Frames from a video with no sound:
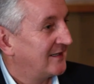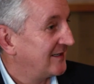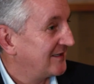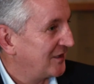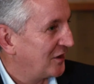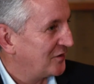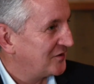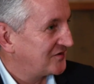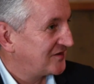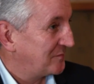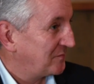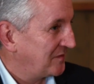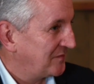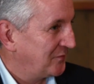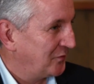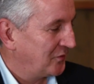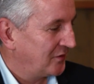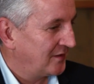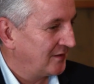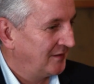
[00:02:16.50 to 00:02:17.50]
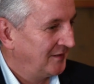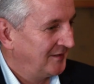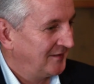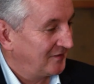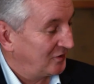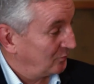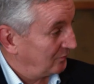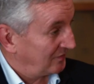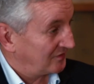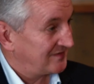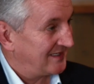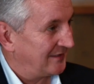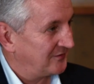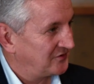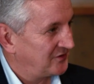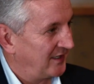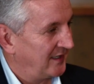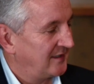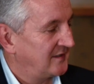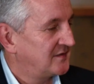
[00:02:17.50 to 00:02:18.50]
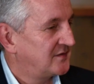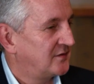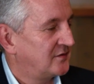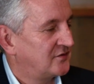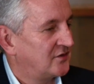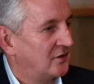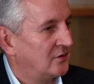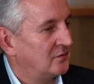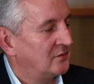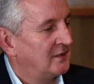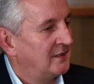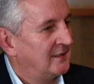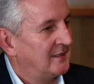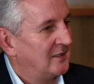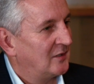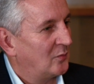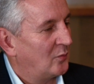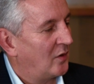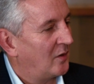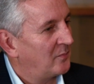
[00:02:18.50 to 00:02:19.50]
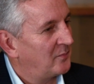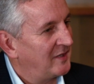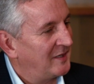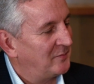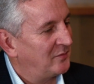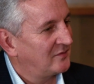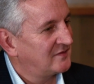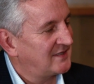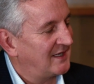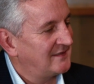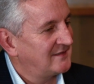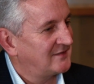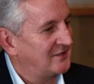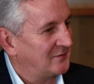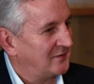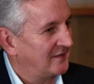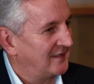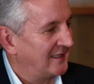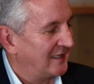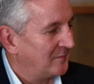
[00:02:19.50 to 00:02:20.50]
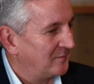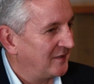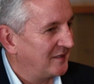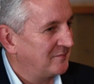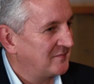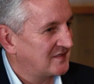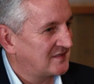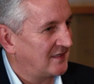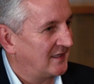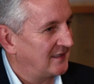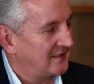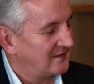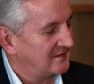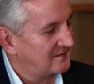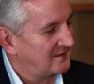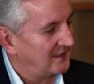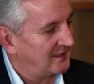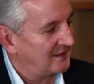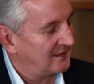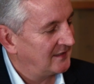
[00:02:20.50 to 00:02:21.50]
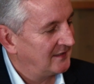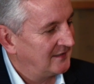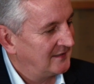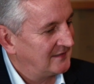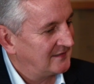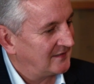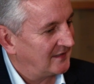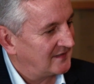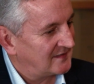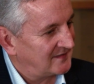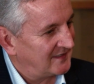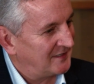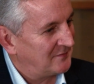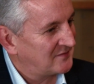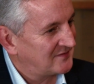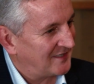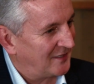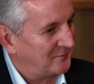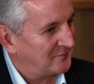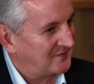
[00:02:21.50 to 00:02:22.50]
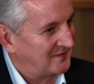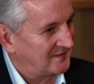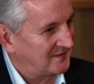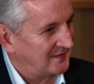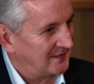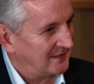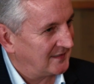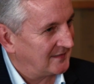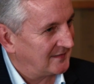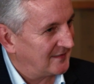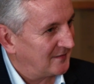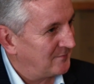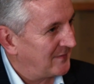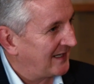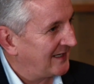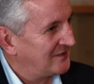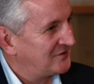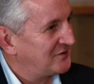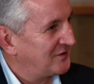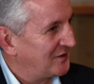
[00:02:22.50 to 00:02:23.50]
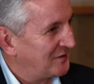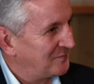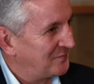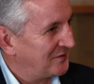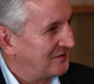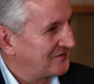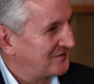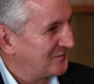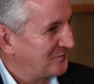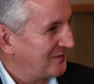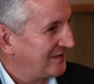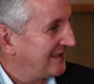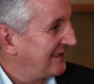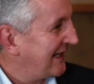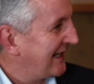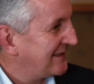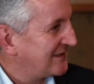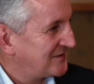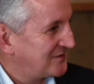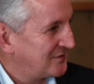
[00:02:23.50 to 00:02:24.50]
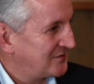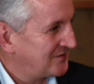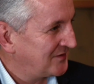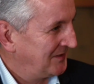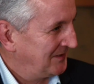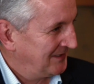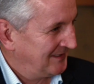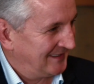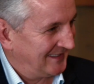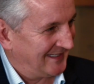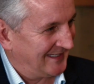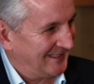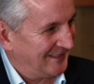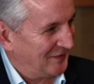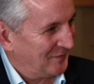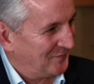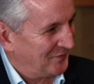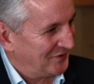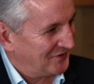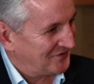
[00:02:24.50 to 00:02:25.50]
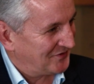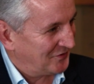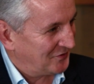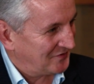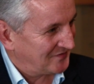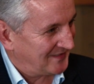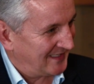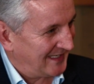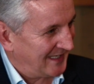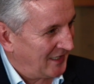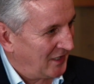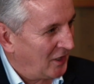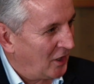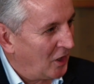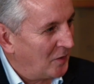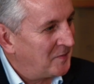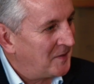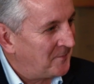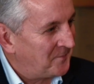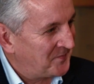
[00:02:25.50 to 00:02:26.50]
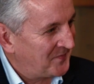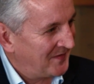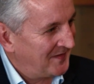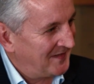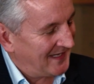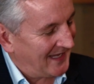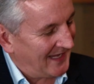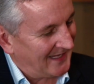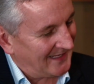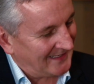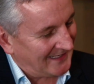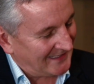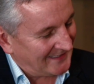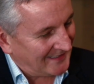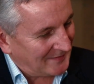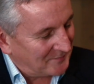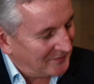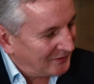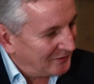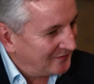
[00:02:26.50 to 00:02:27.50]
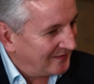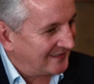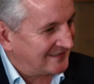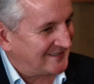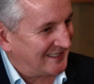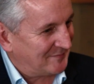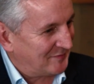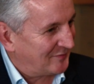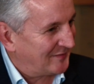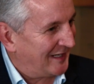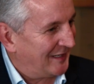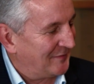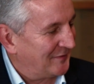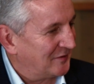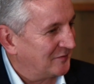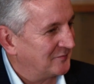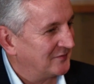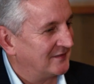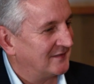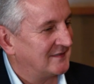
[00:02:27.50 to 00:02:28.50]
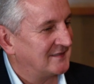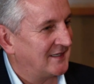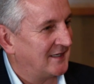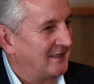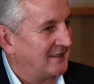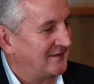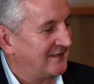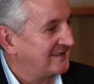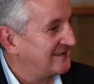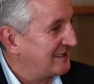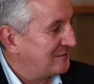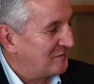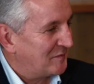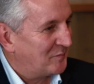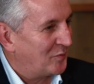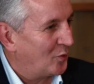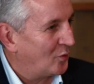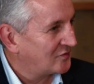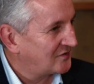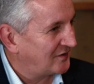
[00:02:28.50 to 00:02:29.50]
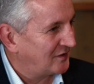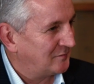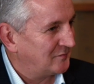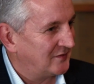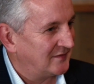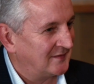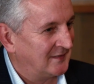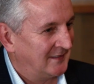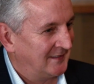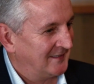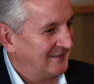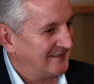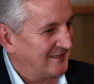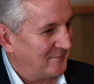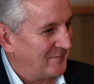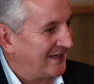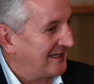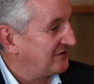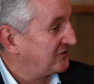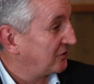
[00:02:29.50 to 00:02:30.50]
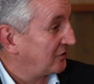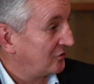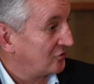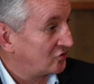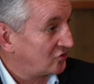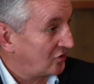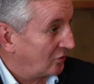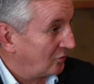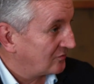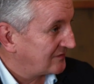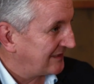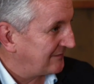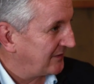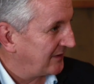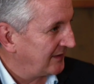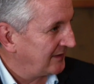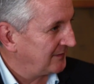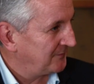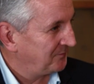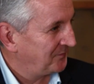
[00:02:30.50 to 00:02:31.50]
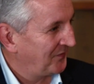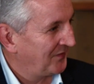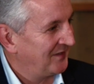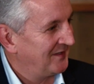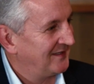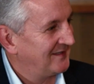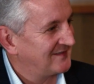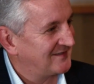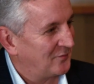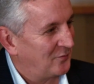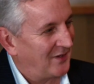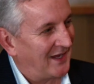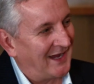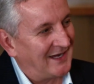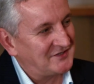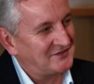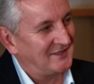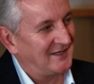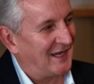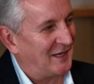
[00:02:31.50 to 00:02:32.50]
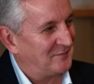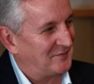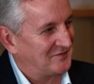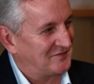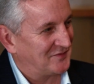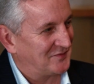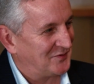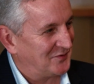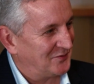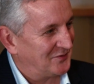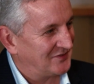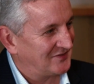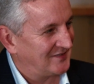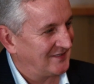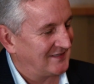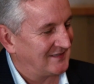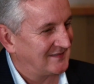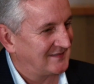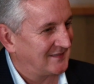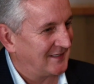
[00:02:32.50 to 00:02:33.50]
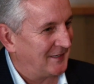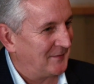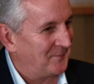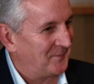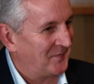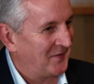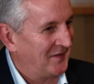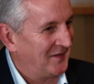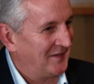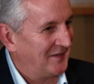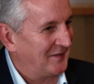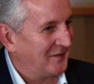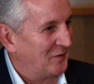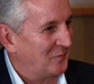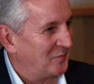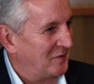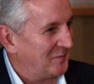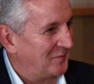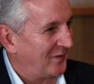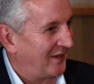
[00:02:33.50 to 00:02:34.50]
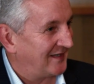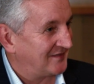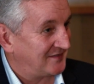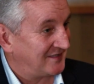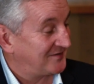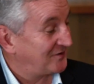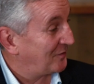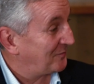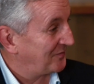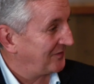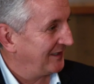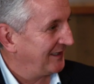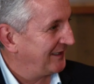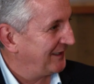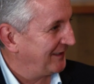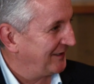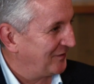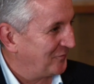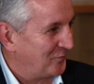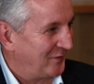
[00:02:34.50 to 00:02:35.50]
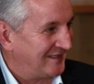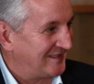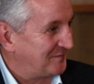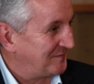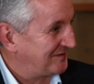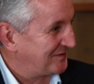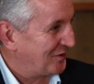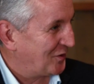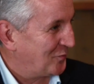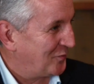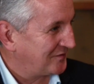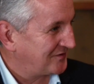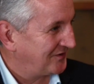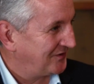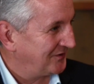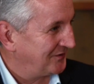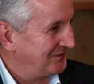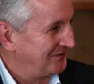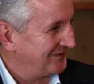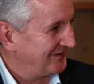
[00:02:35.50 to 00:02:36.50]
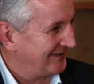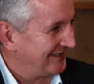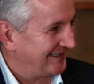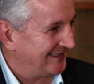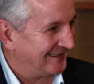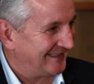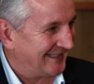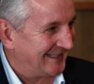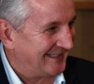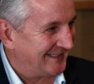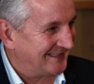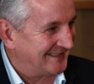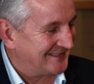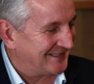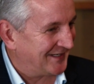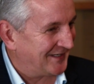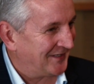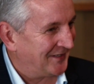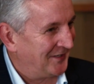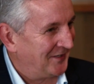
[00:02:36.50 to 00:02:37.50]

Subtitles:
And I said before that the world's now changed. So what people tend to do, I think the big mistake is they see themselves as the manager, the person with the answers, the person that's in the hub, and they build their team around them, and the team report to them, and the manager controls everything. So what actually happens, of course, is that people actually stop thinking and wait to be told what to do, and